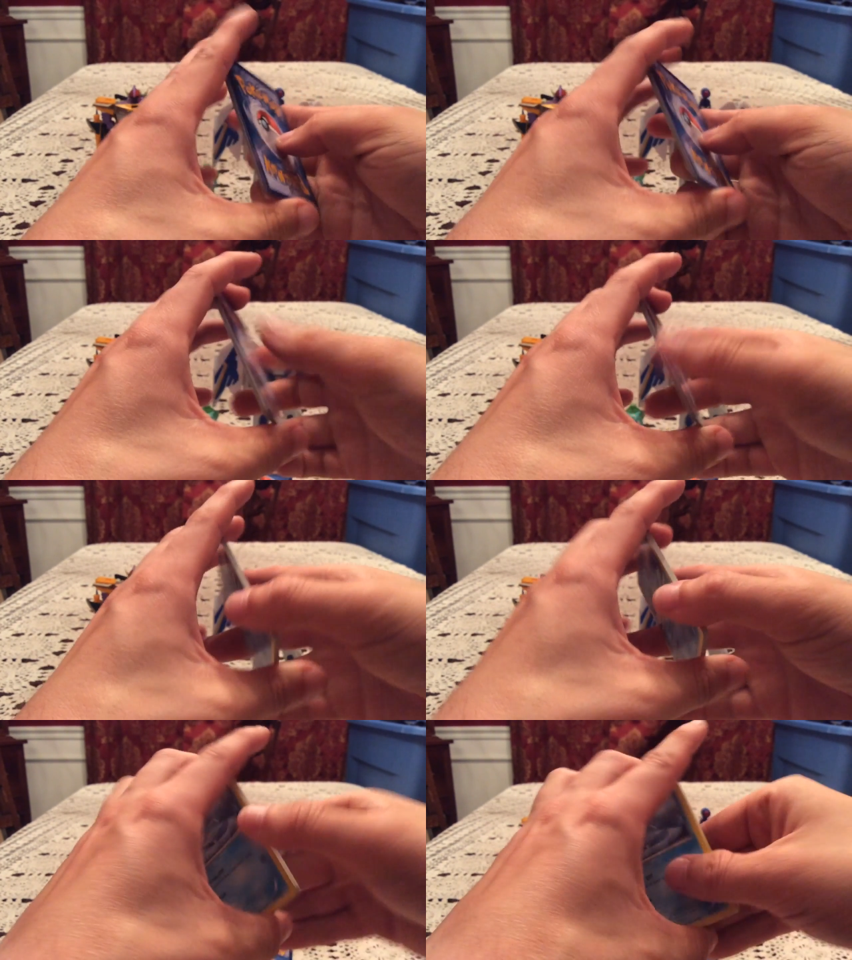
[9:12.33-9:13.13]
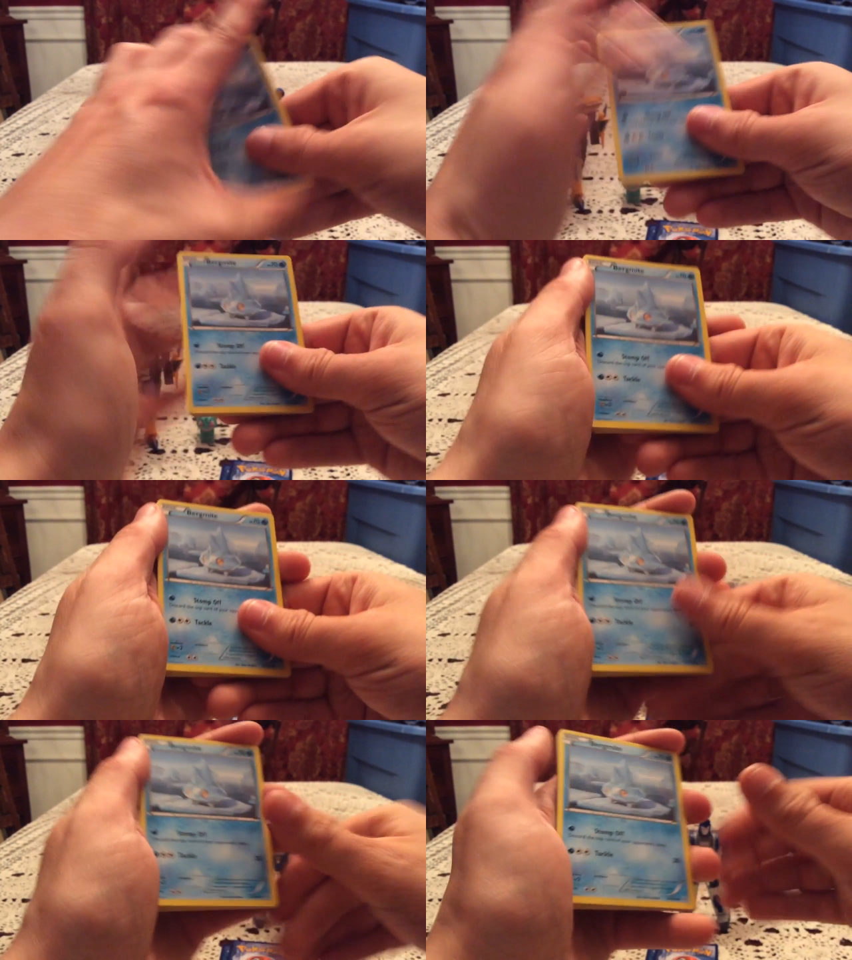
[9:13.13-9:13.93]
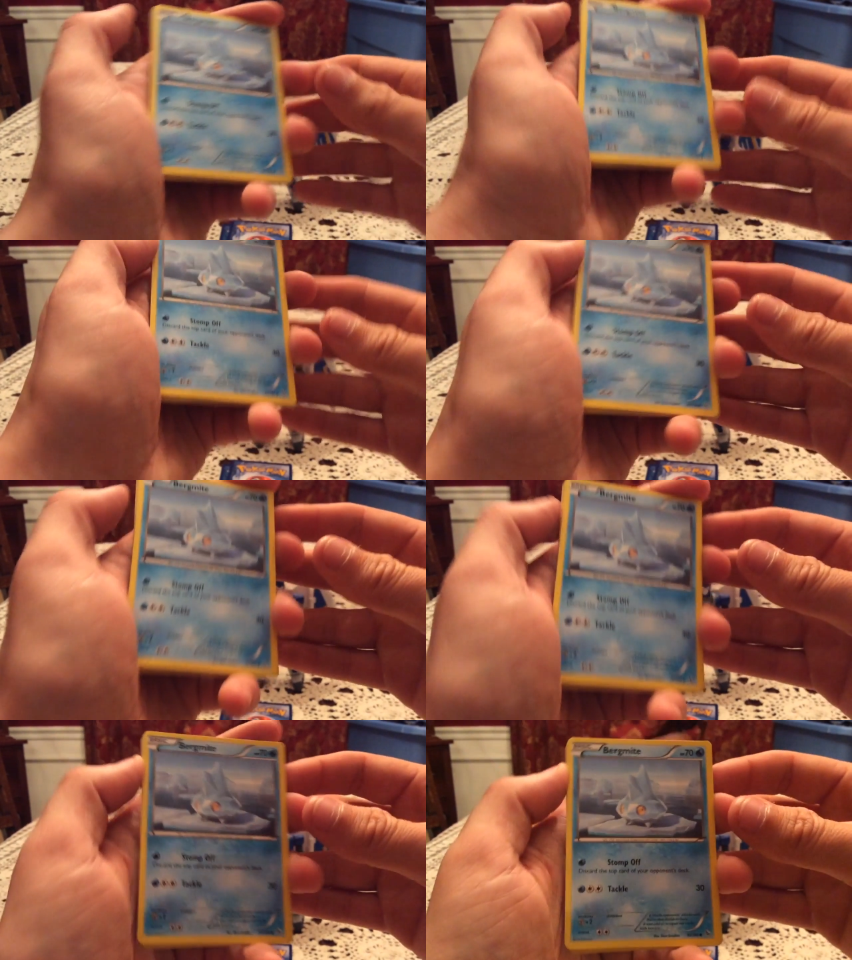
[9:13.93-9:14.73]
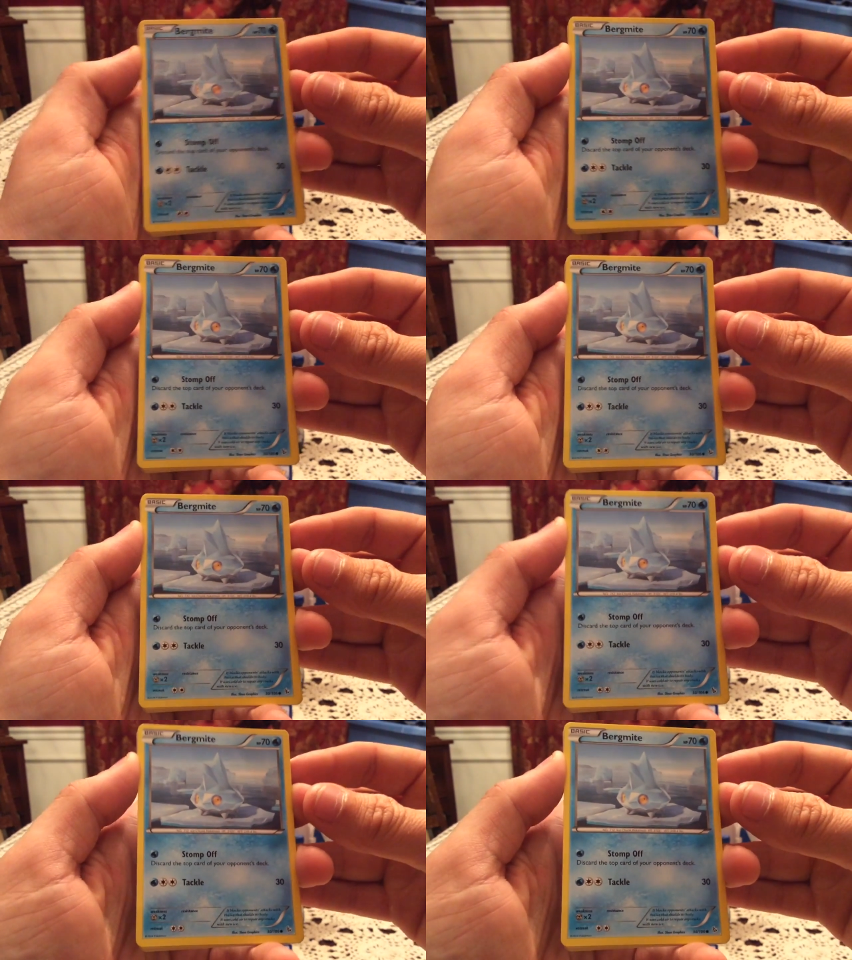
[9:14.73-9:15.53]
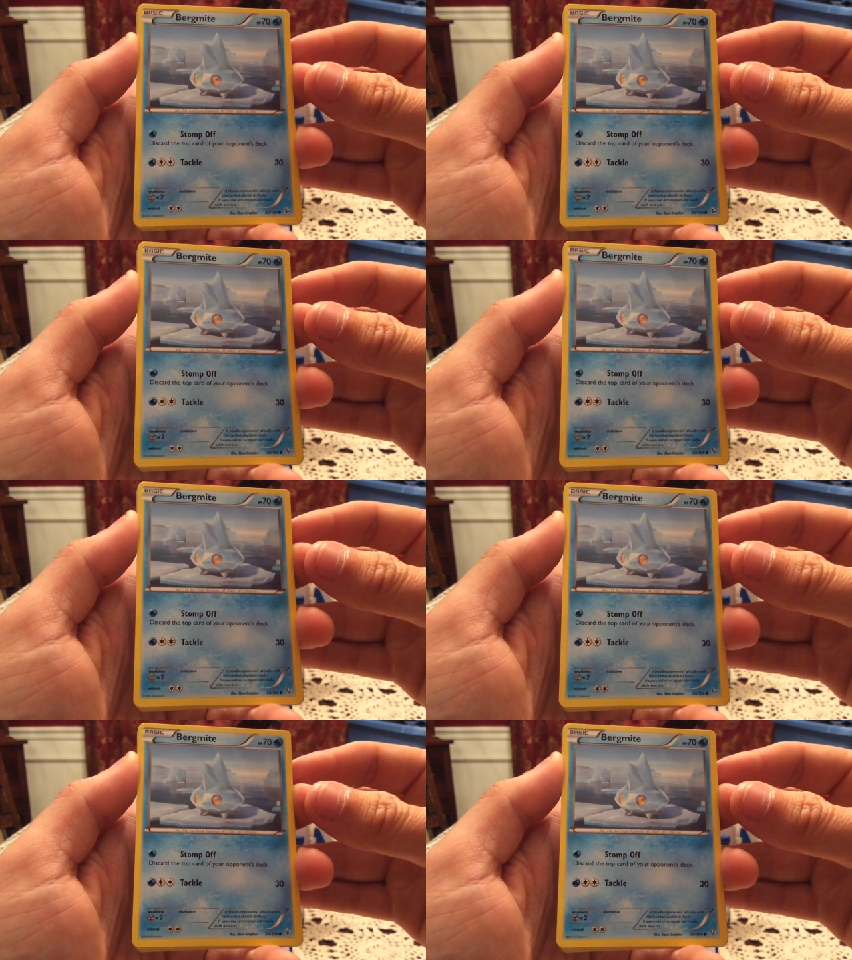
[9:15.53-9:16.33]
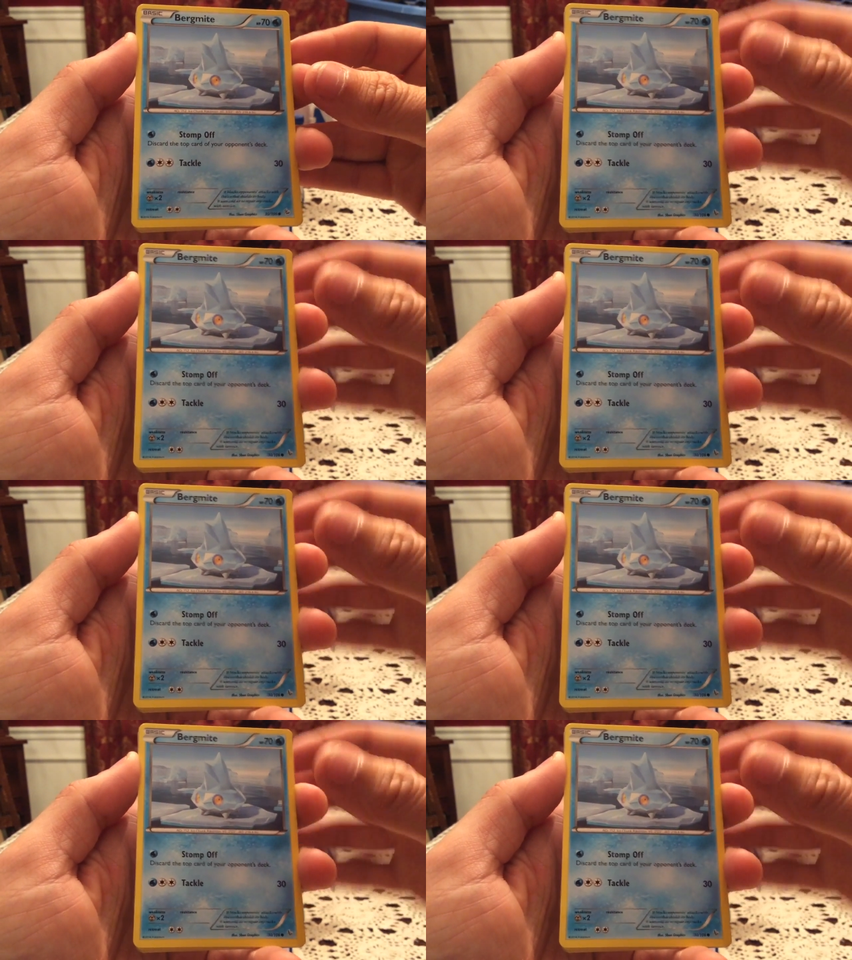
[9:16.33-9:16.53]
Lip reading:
[unreadable: no face in view]